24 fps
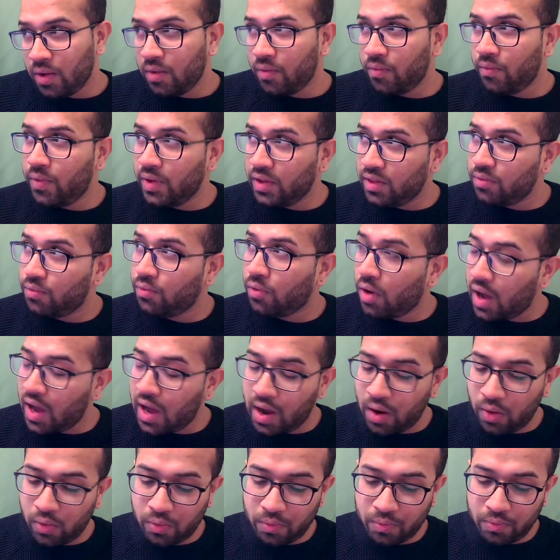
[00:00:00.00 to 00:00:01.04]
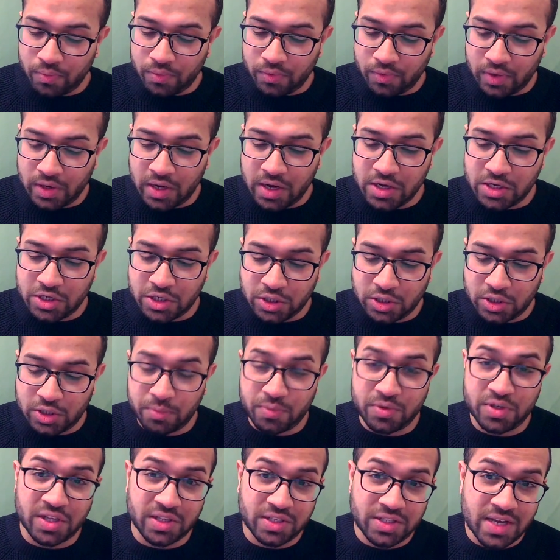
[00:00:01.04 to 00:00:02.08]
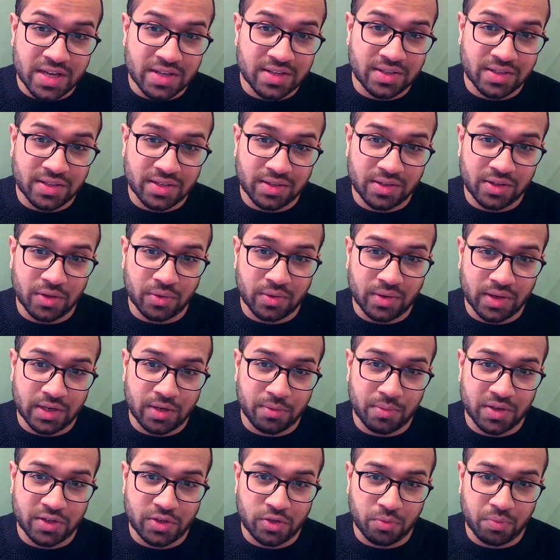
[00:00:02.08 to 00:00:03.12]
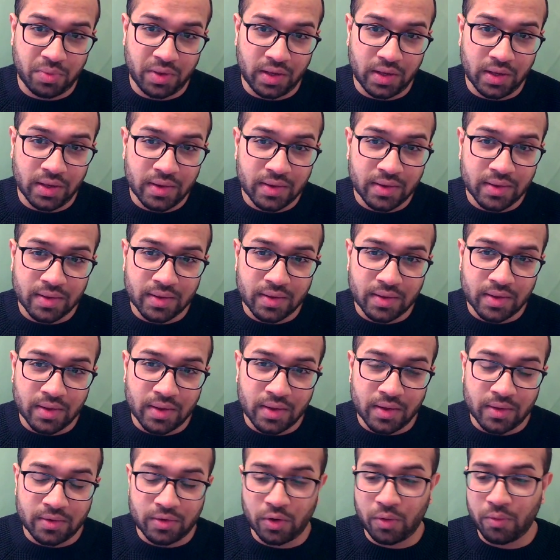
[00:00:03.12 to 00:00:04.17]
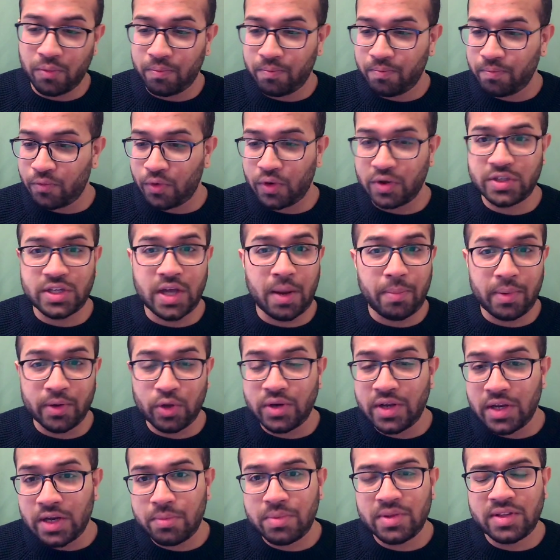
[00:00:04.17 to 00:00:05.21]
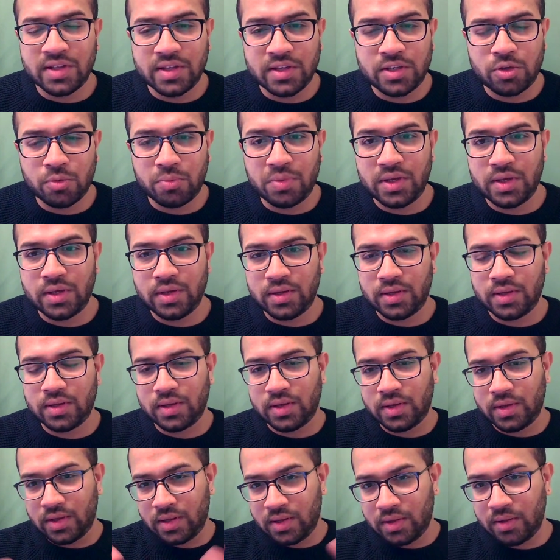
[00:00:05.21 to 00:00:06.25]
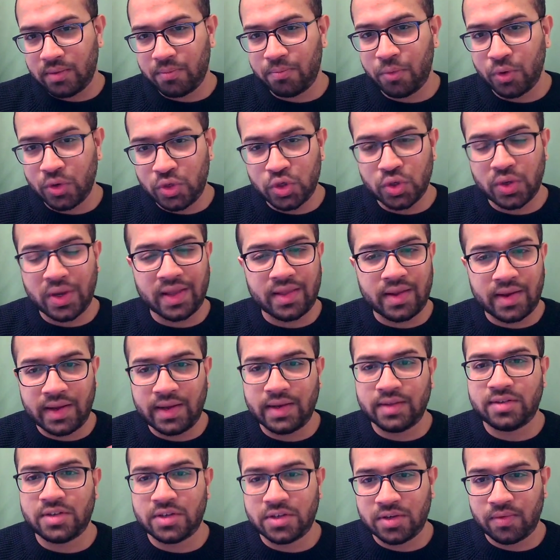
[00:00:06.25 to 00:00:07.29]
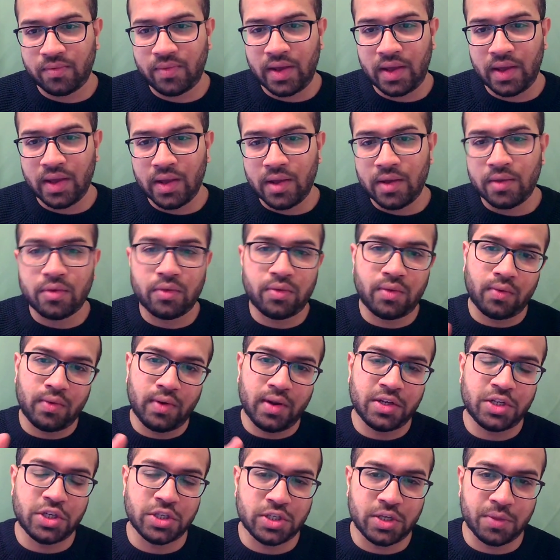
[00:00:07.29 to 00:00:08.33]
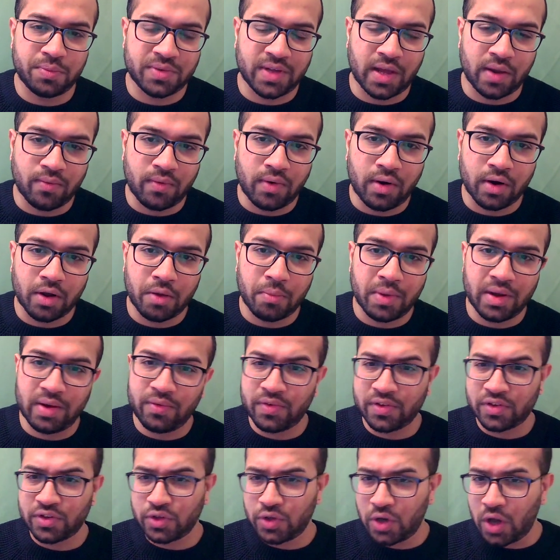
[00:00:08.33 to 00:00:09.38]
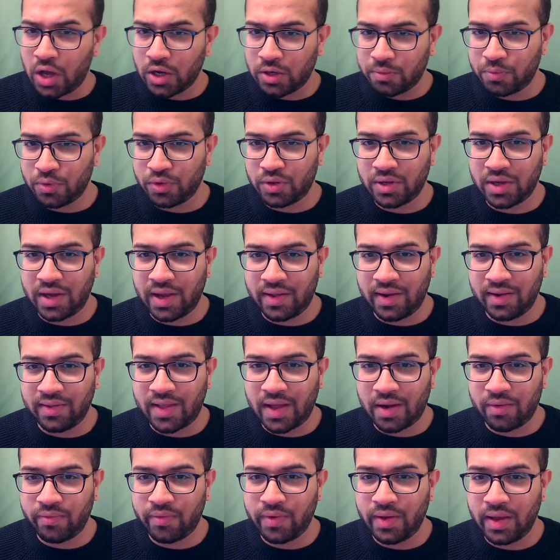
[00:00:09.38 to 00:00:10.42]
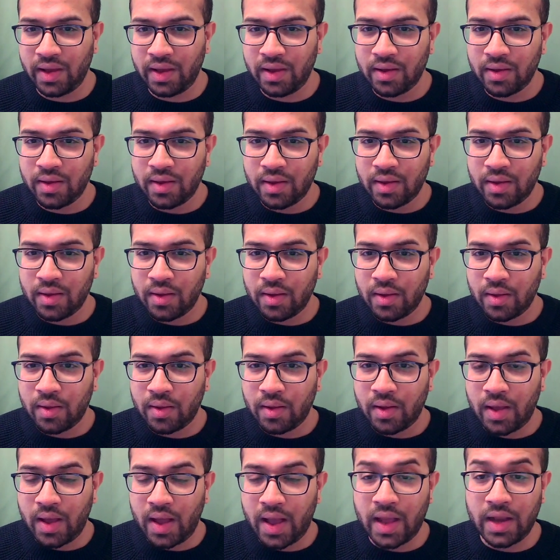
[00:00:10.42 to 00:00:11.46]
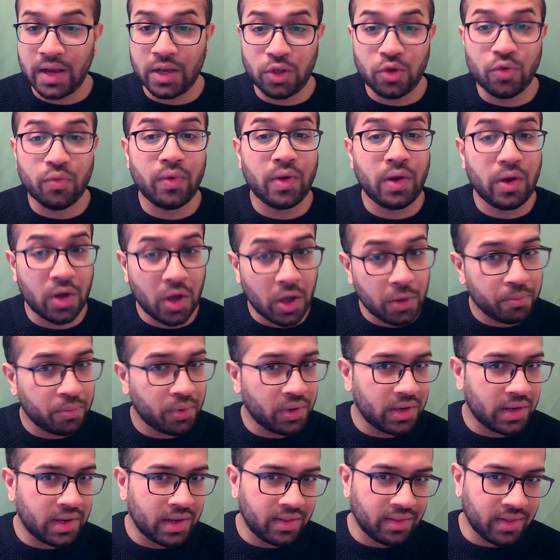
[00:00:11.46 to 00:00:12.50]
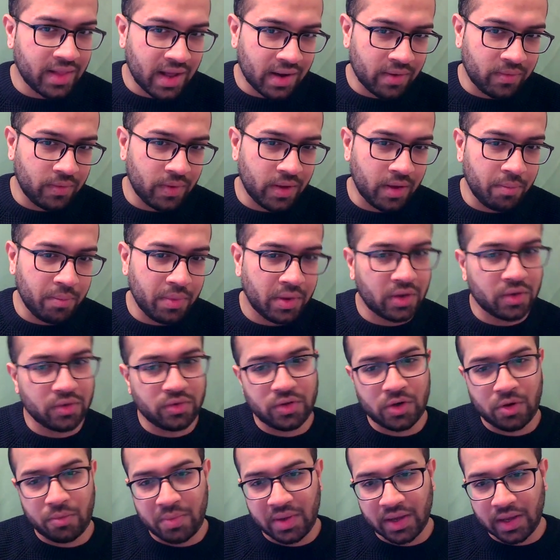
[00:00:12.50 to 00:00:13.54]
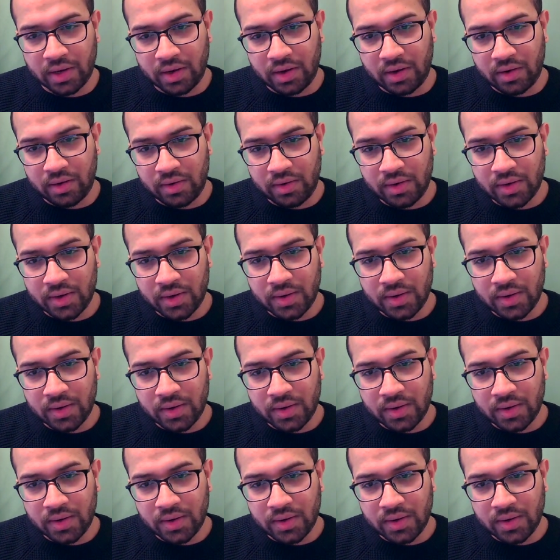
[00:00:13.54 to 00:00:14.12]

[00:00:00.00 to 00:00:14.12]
with how relationship suggests your database to be. So, for example, your database needs to be put together in a certain way so the relationships can work. But if it's not put together in that way, and you will not put it in that way because you're a beginner,